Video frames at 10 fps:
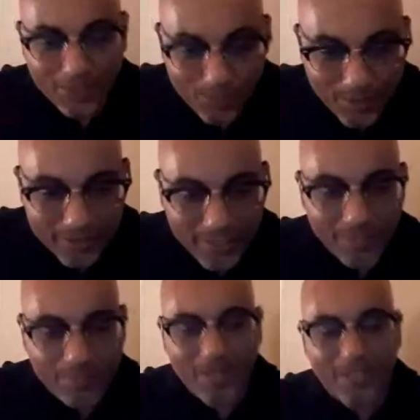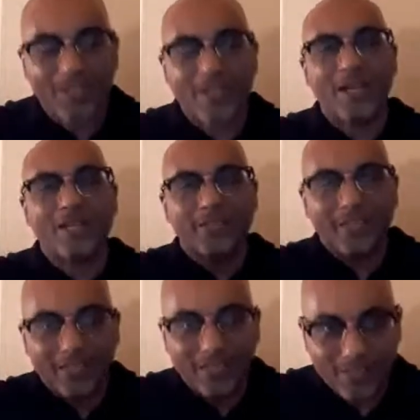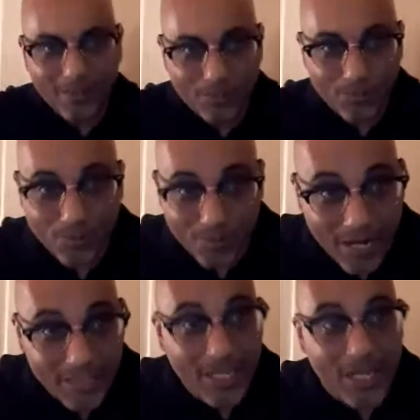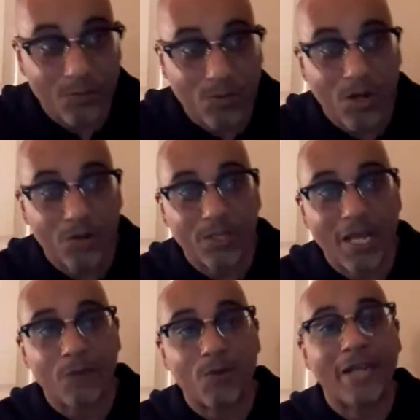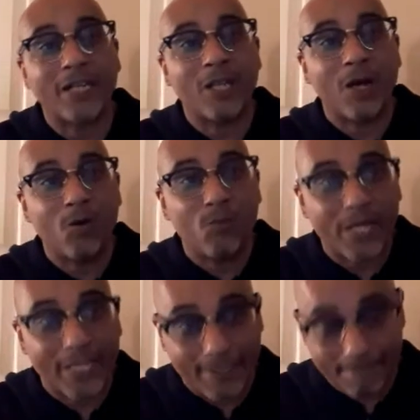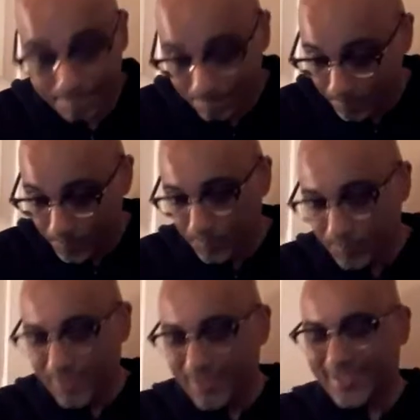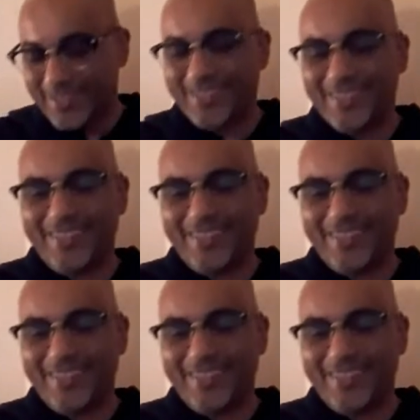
real estate market crashed right along with it.